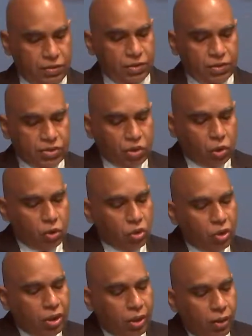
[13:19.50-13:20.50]

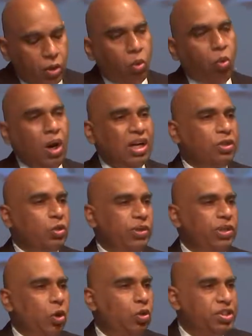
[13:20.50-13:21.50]
So, what do we
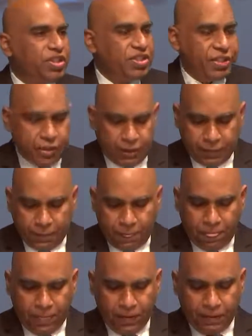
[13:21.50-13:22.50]
notice here?
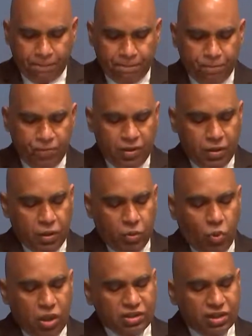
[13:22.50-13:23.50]

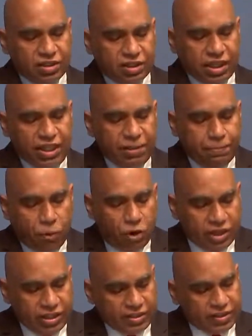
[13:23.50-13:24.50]
What are the key
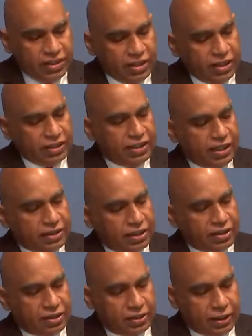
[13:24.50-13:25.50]
points that
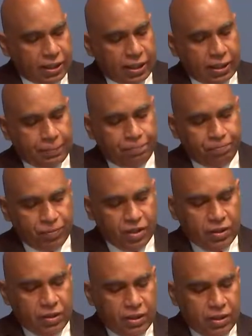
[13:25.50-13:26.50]
are
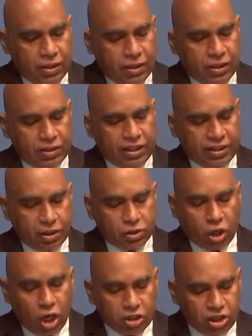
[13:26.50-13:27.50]

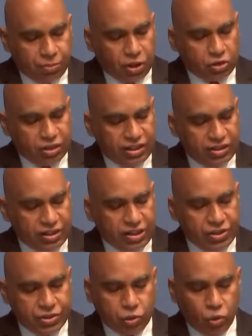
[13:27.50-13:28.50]
talked about in
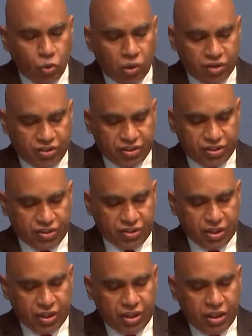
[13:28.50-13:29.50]
these two verses?
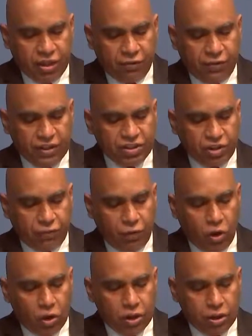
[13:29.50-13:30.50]
First of
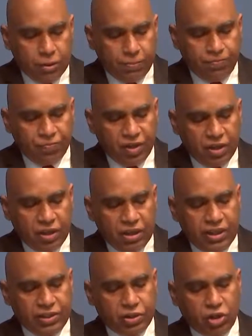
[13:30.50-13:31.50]
all,
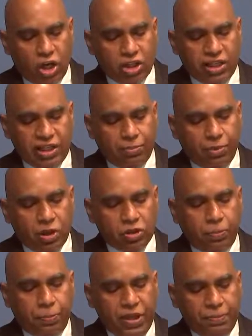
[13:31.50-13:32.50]
it's talking
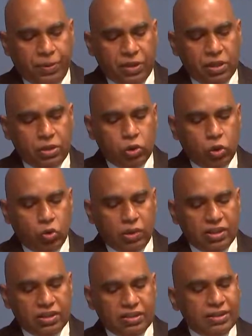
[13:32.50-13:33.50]
about people who
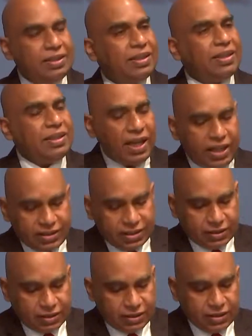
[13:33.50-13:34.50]
were enlightened.